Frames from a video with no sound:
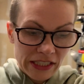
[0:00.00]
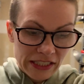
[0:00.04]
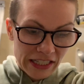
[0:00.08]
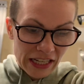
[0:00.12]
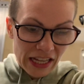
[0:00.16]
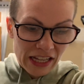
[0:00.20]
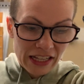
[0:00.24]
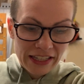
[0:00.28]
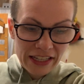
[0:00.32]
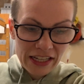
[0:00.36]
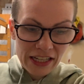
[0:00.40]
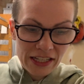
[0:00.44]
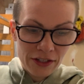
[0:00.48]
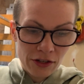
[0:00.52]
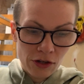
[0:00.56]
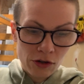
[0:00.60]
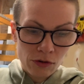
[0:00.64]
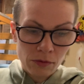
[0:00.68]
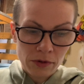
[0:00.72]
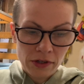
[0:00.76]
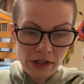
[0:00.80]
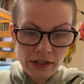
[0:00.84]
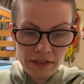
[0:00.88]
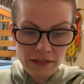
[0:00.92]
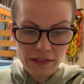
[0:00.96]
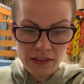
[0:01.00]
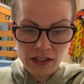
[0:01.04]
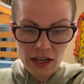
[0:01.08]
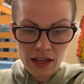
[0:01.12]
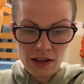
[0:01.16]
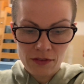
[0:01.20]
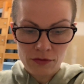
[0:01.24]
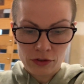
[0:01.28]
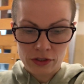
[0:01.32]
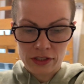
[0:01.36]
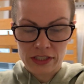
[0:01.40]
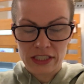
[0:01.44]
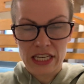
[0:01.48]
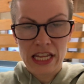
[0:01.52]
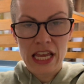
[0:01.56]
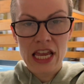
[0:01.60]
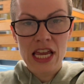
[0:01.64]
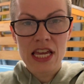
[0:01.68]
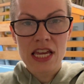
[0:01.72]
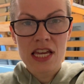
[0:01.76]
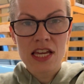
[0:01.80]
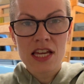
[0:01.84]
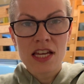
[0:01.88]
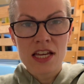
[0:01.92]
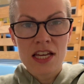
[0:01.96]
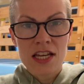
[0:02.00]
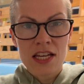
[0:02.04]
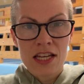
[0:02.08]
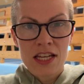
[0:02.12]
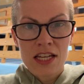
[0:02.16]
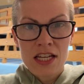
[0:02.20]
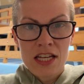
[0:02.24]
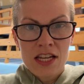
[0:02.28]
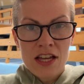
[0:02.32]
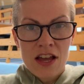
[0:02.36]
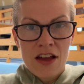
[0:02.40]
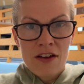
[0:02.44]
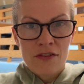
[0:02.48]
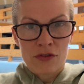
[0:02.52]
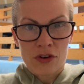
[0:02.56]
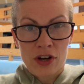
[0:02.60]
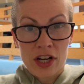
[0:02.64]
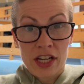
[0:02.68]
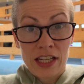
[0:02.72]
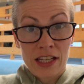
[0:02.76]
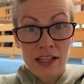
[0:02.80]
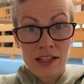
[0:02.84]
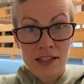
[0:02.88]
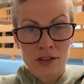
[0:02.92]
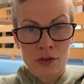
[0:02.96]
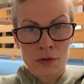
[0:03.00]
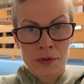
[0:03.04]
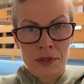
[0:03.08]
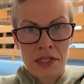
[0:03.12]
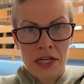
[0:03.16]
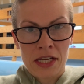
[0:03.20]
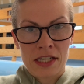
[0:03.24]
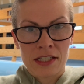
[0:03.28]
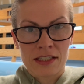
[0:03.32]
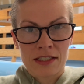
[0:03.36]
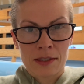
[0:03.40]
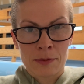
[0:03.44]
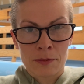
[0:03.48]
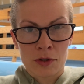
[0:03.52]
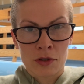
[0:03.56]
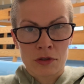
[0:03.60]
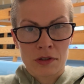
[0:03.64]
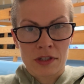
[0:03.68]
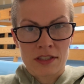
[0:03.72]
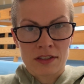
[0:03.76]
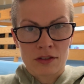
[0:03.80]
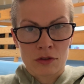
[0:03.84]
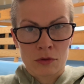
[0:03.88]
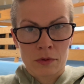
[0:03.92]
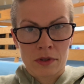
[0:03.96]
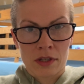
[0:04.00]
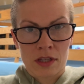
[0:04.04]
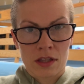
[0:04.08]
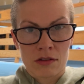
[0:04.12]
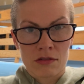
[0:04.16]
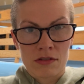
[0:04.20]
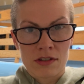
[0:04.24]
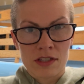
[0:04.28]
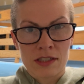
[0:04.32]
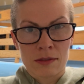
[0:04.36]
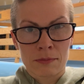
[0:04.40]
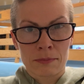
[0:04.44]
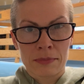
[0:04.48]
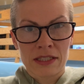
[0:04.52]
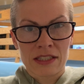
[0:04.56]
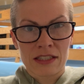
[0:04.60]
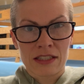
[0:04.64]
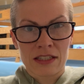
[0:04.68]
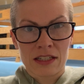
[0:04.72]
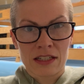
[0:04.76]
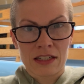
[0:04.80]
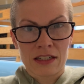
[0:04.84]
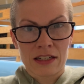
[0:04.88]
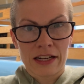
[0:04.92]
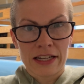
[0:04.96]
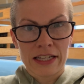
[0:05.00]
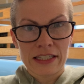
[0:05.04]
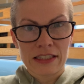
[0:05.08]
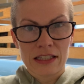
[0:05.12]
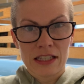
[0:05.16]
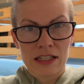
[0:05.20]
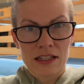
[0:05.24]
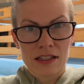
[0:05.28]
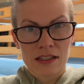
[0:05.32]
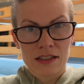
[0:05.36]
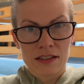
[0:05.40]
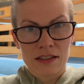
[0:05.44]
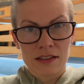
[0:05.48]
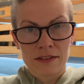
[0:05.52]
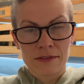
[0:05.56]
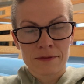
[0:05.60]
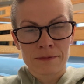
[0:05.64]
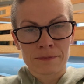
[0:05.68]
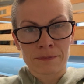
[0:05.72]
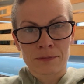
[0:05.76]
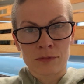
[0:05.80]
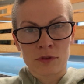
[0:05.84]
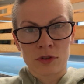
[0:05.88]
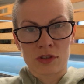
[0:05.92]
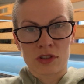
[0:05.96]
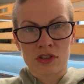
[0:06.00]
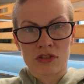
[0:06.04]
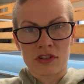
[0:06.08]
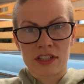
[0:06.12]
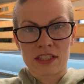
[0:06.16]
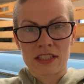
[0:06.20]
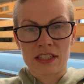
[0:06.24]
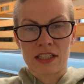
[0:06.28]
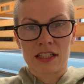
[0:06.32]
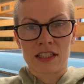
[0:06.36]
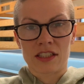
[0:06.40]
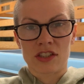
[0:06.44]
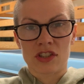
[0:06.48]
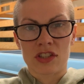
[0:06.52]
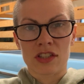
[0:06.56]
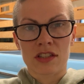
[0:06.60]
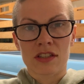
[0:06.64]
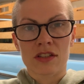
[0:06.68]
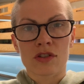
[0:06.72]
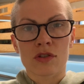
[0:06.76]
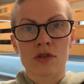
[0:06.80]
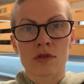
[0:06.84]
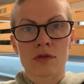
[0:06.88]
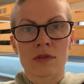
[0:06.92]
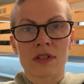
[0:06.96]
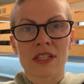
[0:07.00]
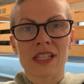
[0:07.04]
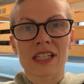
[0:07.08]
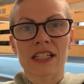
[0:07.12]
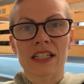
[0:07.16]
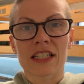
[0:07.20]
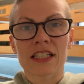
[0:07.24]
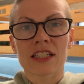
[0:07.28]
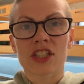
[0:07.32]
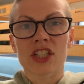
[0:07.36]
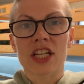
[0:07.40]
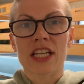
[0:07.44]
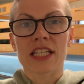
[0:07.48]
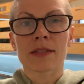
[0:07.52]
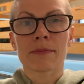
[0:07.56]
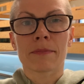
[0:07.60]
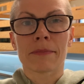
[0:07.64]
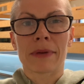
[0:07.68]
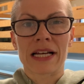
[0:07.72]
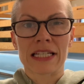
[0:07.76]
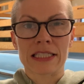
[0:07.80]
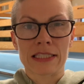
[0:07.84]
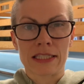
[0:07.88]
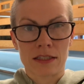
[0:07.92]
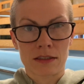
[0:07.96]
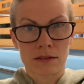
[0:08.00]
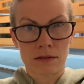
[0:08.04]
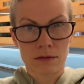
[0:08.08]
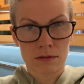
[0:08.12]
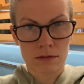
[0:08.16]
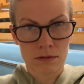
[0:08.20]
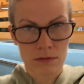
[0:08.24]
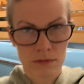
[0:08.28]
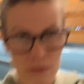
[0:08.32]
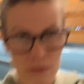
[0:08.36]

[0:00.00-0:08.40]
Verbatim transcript: Italiano, word of the day for today, Friday, 29 December 2023, bicicletta, which translates to English as bicycle.